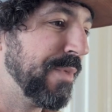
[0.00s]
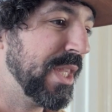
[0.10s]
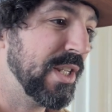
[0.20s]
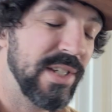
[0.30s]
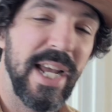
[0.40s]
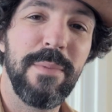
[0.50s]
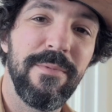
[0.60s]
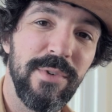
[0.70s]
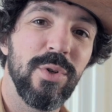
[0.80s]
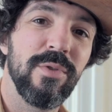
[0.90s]
The same
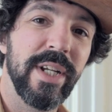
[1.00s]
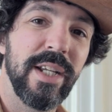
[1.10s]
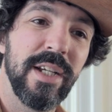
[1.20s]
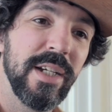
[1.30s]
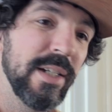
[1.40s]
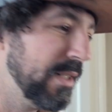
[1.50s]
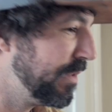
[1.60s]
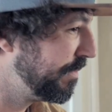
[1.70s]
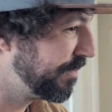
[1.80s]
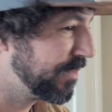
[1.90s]
flooring
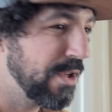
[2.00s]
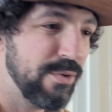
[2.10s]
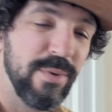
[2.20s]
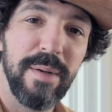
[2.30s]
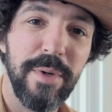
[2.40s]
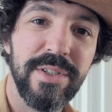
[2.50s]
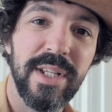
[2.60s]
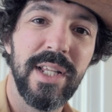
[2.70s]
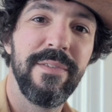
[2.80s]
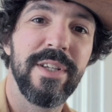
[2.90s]
throughout most
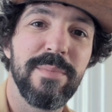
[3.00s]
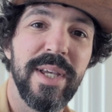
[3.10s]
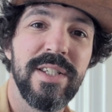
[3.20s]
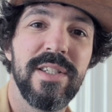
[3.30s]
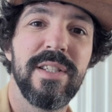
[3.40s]
of the living spaces